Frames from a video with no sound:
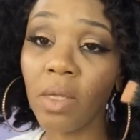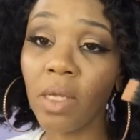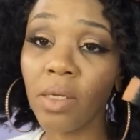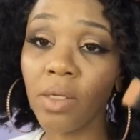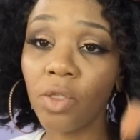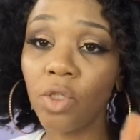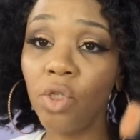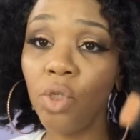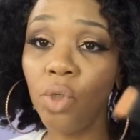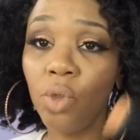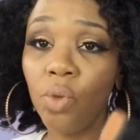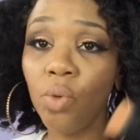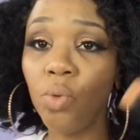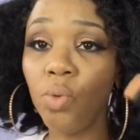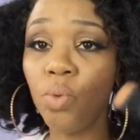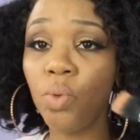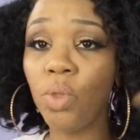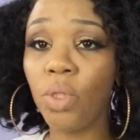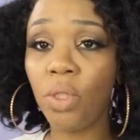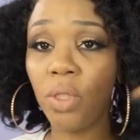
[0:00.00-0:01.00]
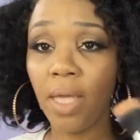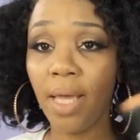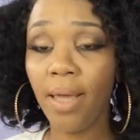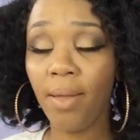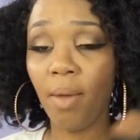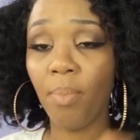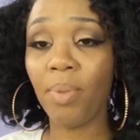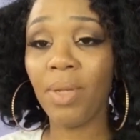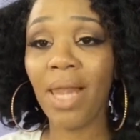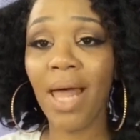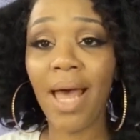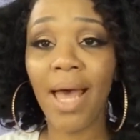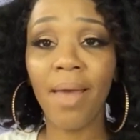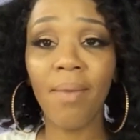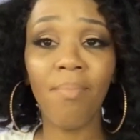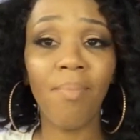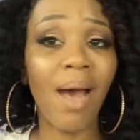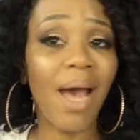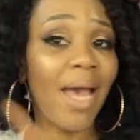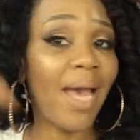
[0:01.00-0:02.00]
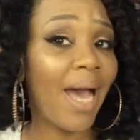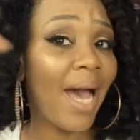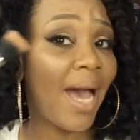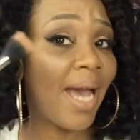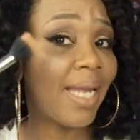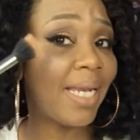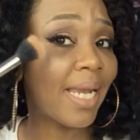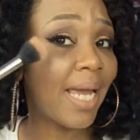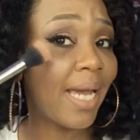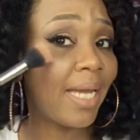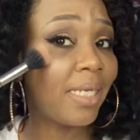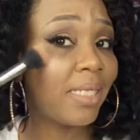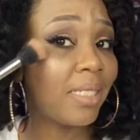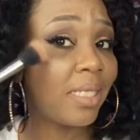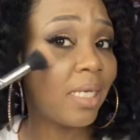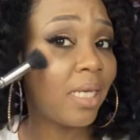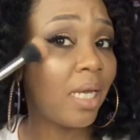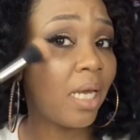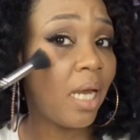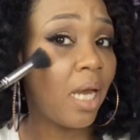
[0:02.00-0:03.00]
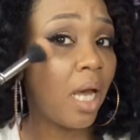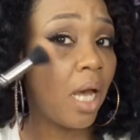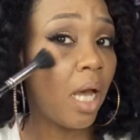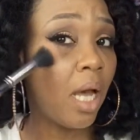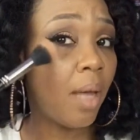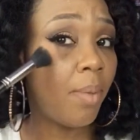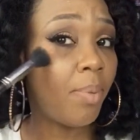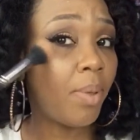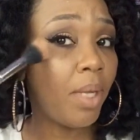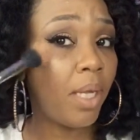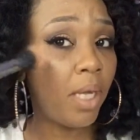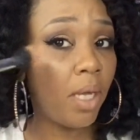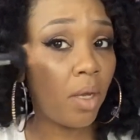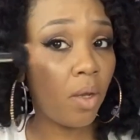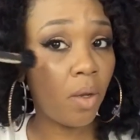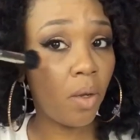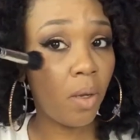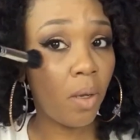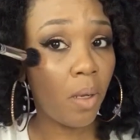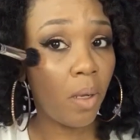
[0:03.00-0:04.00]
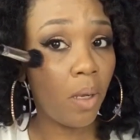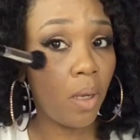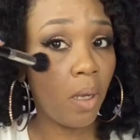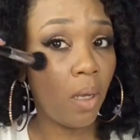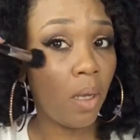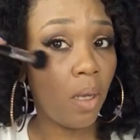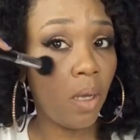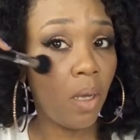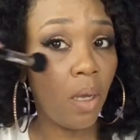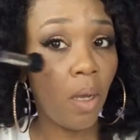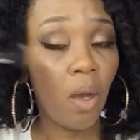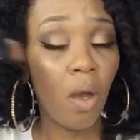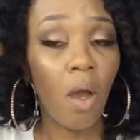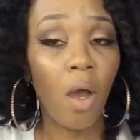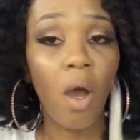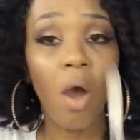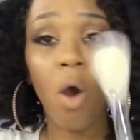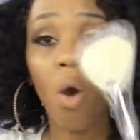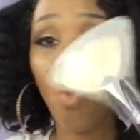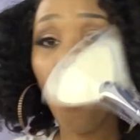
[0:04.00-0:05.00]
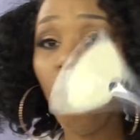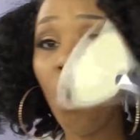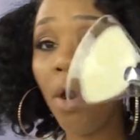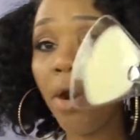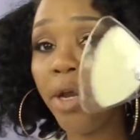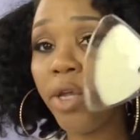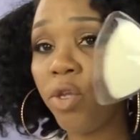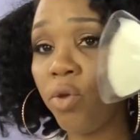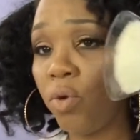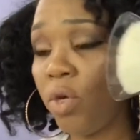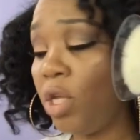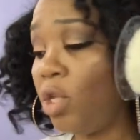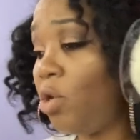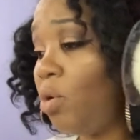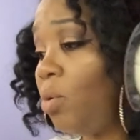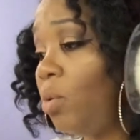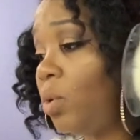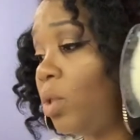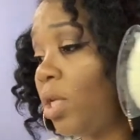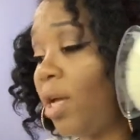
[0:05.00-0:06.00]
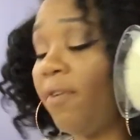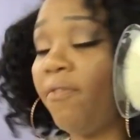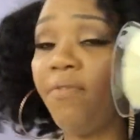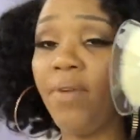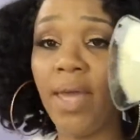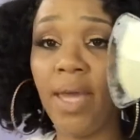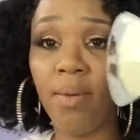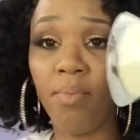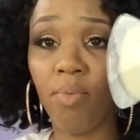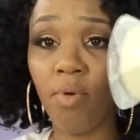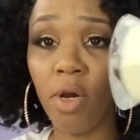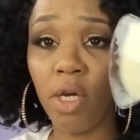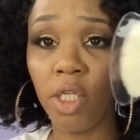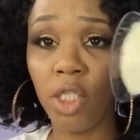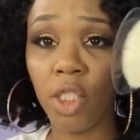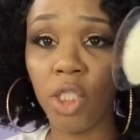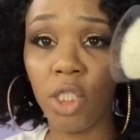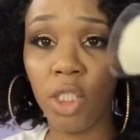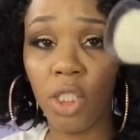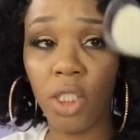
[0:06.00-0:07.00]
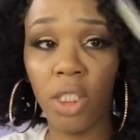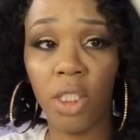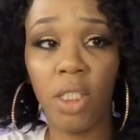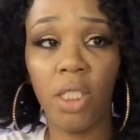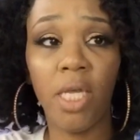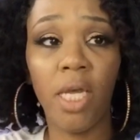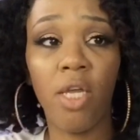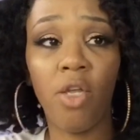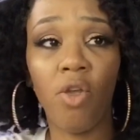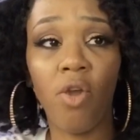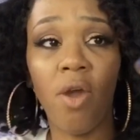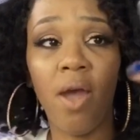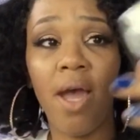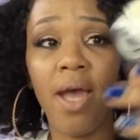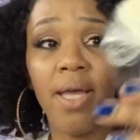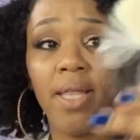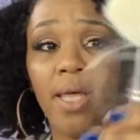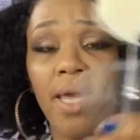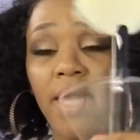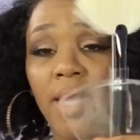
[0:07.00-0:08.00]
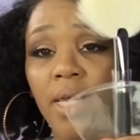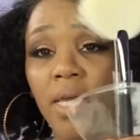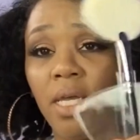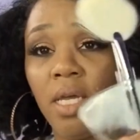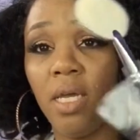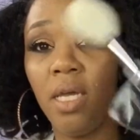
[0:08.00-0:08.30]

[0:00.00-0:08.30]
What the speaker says: to apply my highlight up here. Or you can use a fan brush to set your highlight.